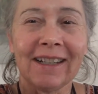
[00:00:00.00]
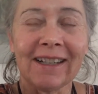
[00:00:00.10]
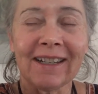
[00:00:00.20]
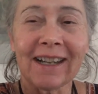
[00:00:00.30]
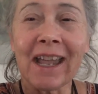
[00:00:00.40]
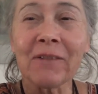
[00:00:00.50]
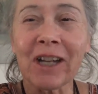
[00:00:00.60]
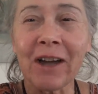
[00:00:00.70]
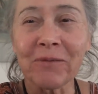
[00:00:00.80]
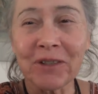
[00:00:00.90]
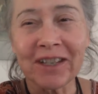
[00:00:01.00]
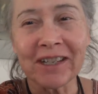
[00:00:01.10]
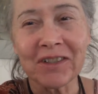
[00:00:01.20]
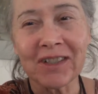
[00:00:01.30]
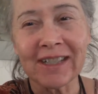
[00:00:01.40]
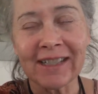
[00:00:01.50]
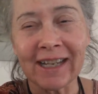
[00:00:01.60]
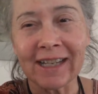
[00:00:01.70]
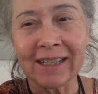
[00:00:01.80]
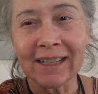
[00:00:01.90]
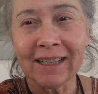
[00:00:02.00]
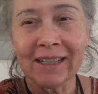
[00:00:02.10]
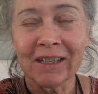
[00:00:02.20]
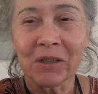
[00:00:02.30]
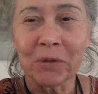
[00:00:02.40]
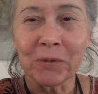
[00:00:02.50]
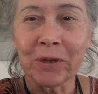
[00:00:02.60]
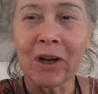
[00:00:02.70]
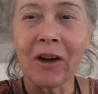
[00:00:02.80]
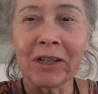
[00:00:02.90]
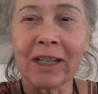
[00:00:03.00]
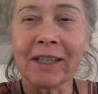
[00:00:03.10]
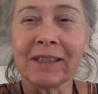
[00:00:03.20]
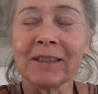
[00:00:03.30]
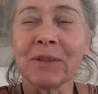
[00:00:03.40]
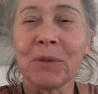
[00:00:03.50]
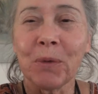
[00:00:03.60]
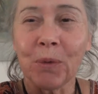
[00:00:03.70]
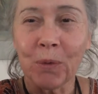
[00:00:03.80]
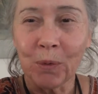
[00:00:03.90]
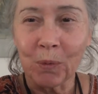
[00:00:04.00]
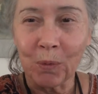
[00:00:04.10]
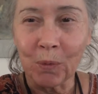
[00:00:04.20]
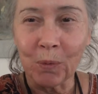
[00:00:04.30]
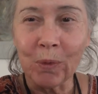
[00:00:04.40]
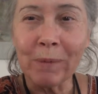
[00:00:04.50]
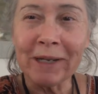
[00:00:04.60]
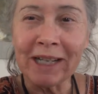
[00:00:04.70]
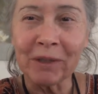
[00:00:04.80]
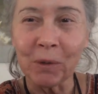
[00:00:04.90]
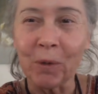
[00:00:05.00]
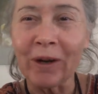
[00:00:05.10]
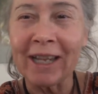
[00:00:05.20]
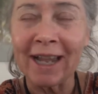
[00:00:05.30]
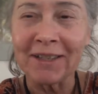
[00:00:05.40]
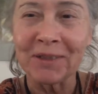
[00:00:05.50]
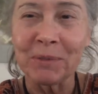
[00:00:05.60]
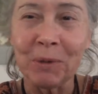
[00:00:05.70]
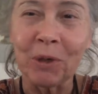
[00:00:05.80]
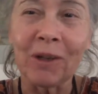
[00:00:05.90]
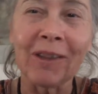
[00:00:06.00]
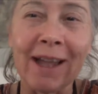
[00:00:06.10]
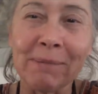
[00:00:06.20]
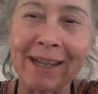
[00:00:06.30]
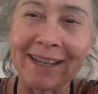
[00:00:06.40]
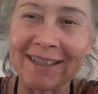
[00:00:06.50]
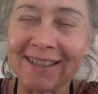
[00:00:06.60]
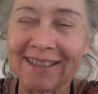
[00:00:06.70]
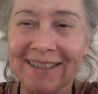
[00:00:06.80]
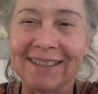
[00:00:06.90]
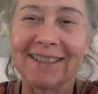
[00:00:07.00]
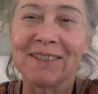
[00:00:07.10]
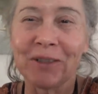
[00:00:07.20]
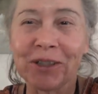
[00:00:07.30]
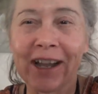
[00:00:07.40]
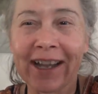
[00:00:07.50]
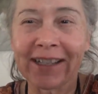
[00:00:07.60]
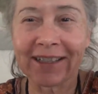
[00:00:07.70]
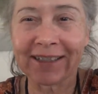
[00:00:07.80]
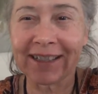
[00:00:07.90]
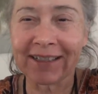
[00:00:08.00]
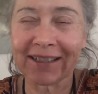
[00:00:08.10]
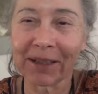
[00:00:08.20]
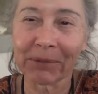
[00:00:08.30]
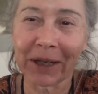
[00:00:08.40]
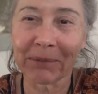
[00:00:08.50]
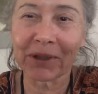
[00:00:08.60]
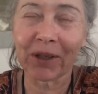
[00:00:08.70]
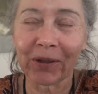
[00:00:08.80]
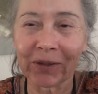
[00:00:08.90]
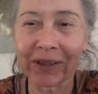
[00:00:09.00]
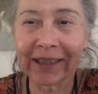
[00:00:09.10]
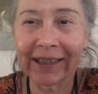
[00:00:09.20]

I have a conversation today regarding women and orgasm or climax or tidings as it's sometimes called.